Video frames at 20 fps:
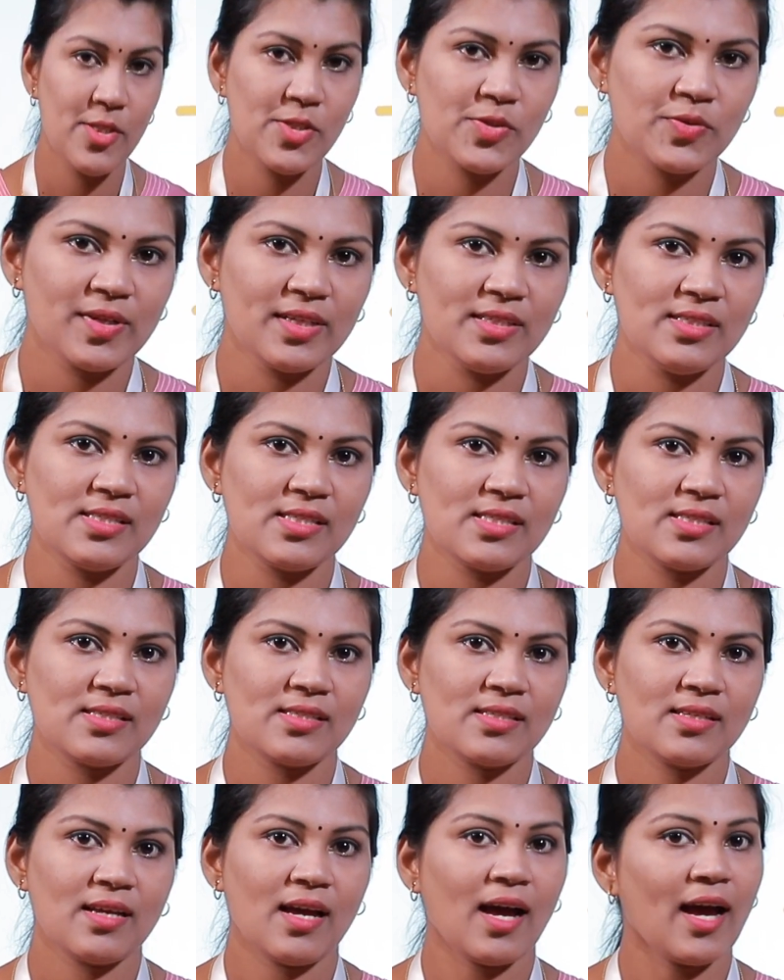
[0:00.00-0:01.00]

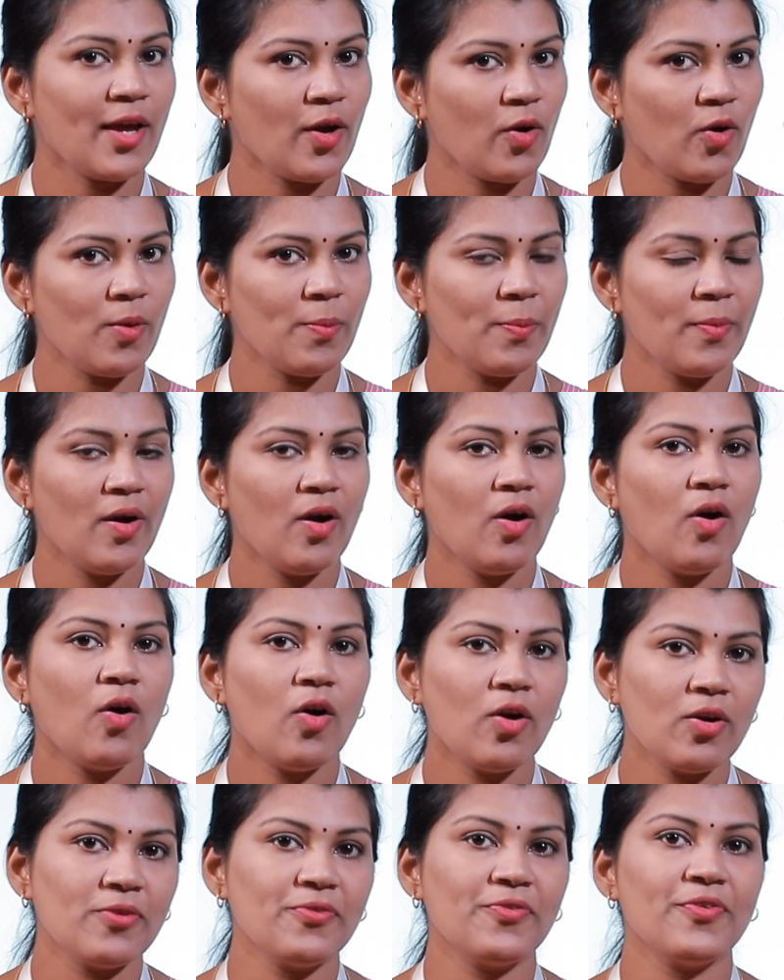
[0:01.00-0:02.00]
students, I hope
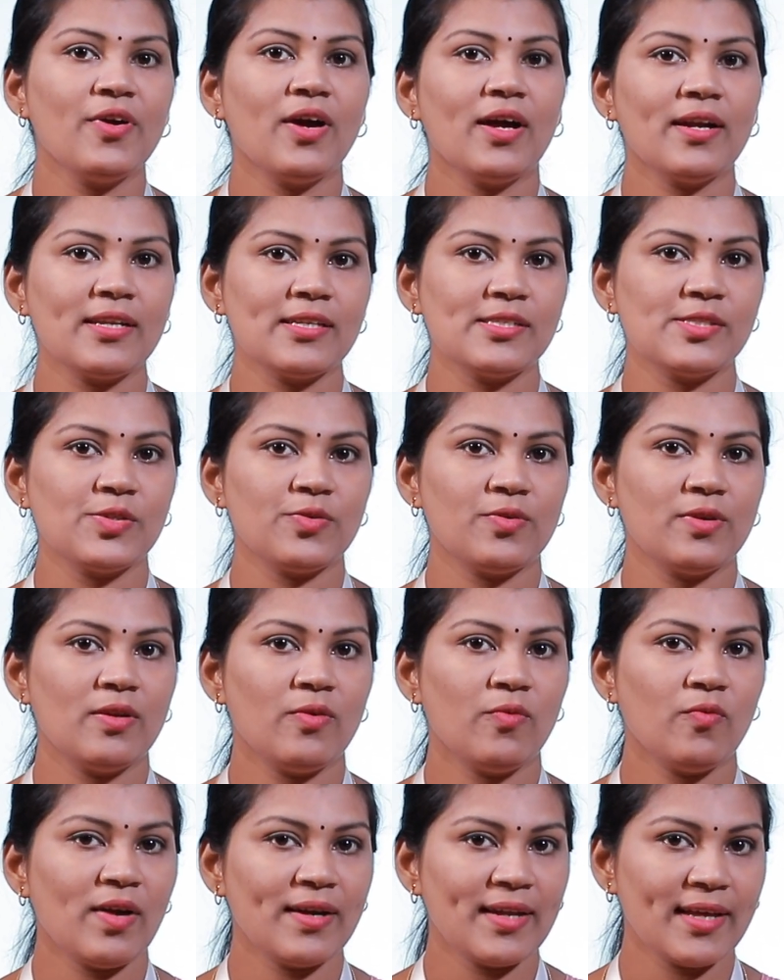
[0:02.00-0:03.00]
all of you understood
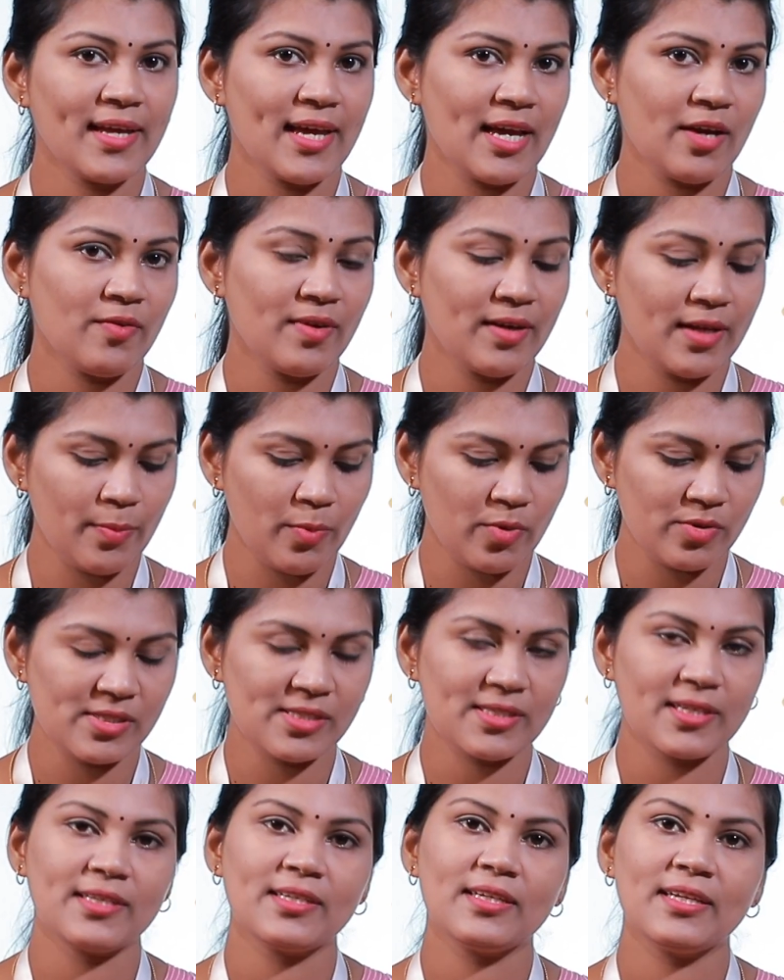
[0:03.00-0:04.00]
what I have
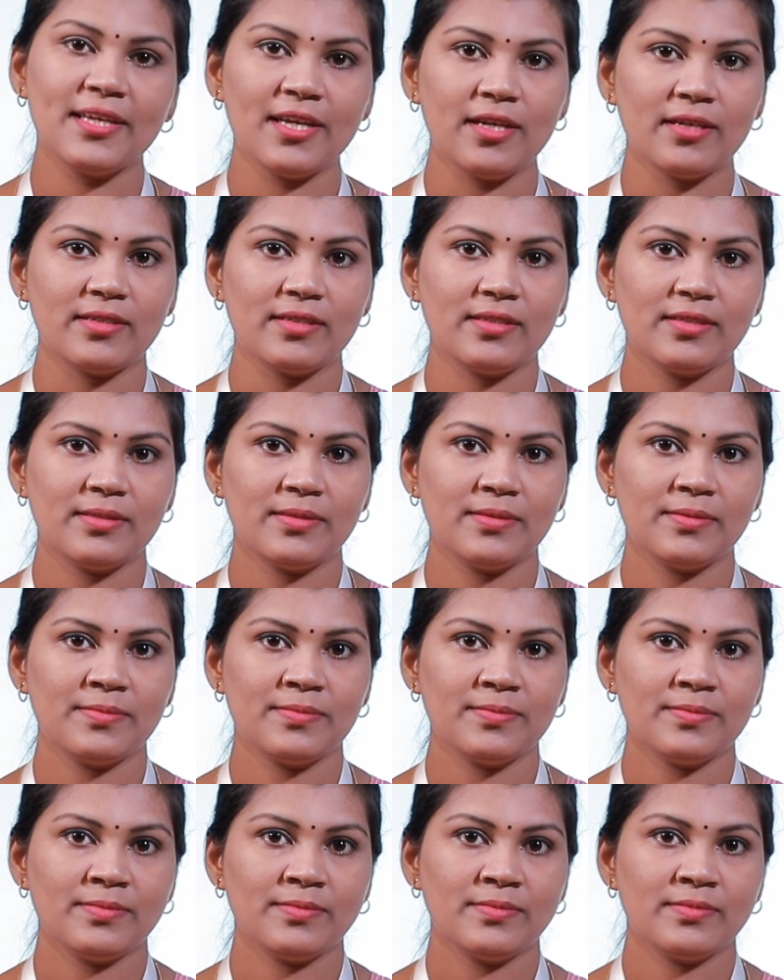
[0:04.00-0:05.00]
demonstrated here.
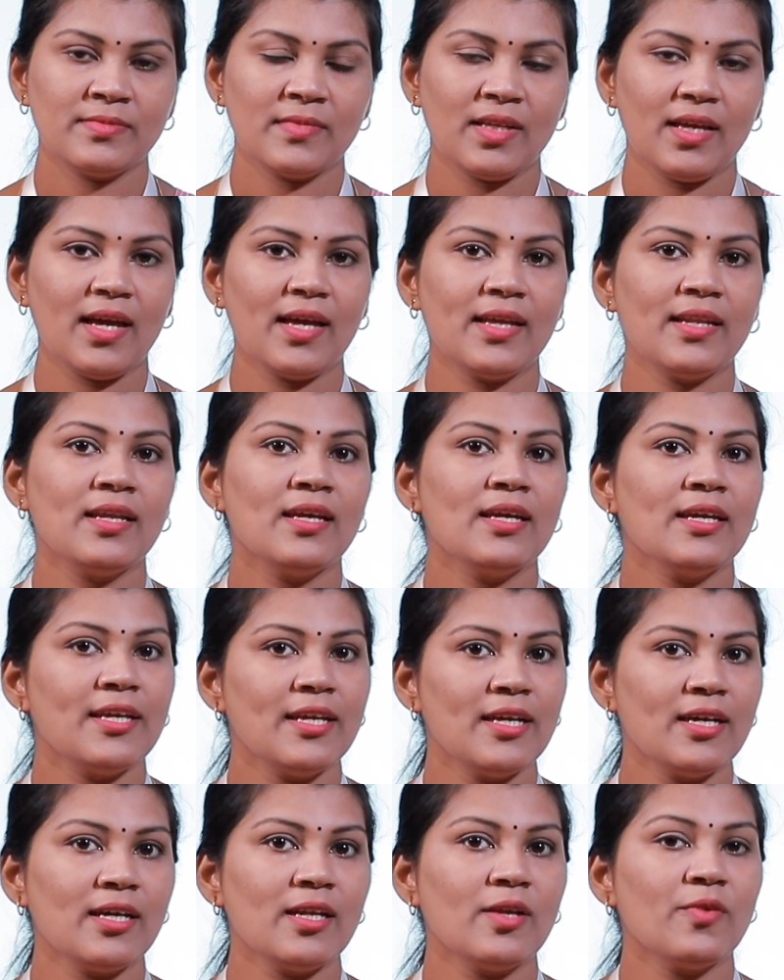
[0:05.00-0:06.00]
And
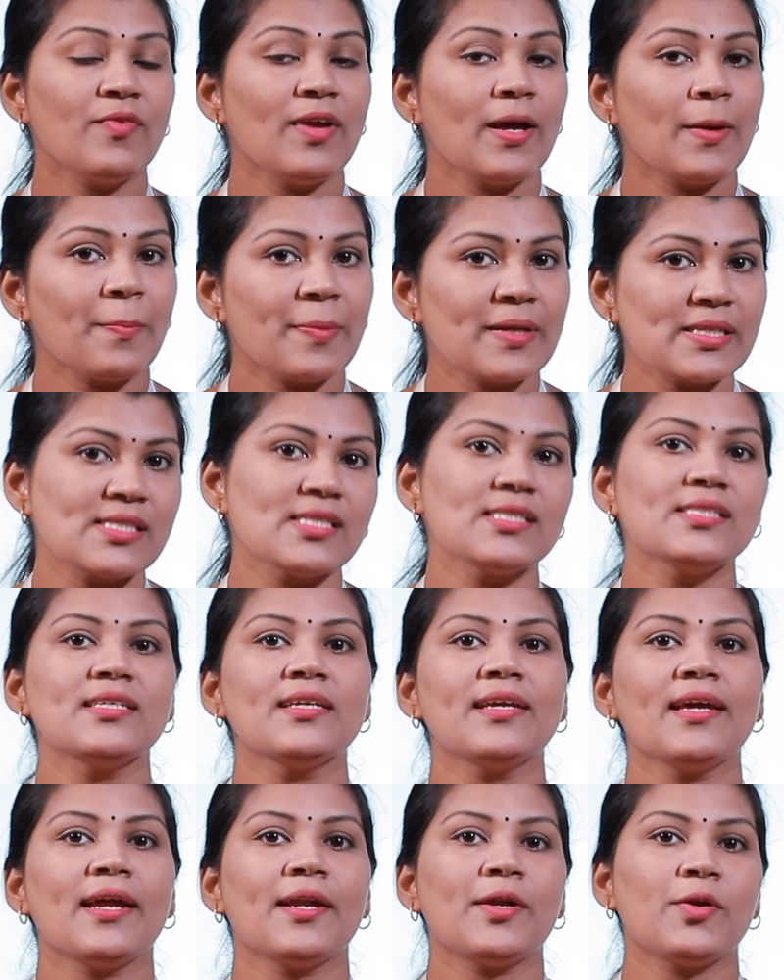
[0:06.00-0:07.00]
here we are
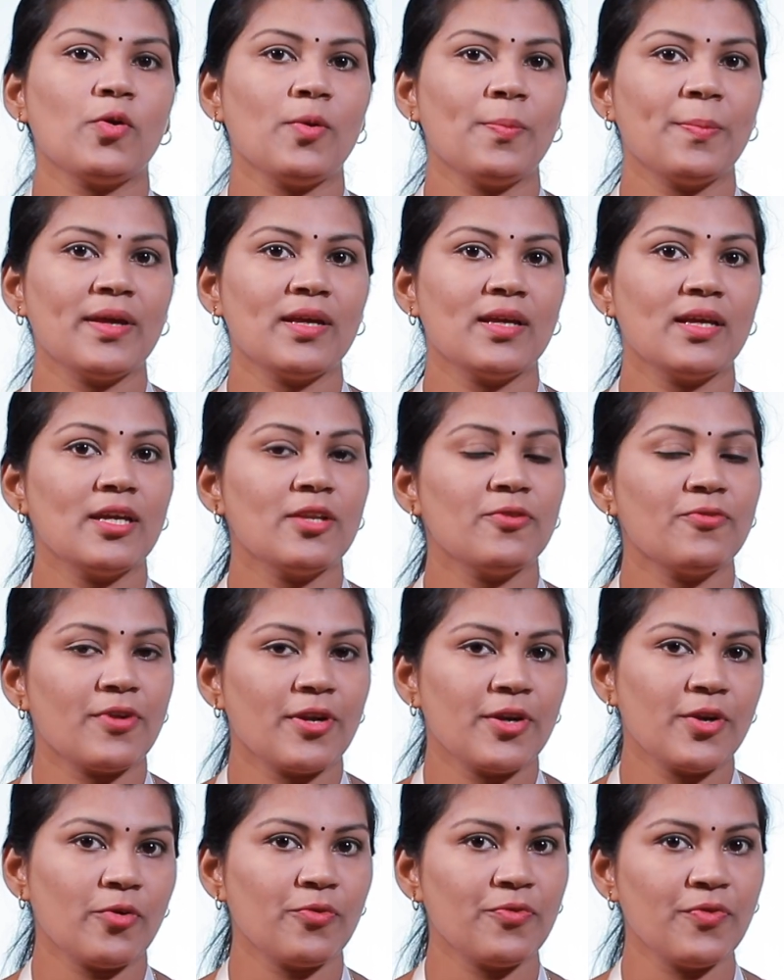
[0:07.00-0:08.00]
presenting a topic in
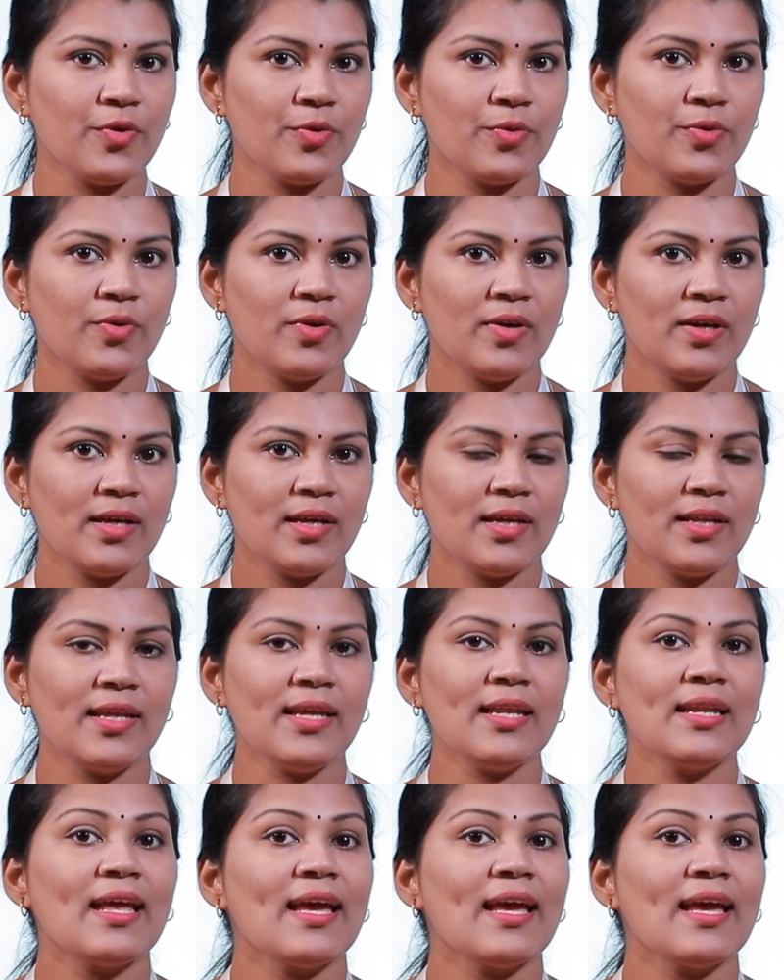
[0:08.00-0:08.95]
front of you in an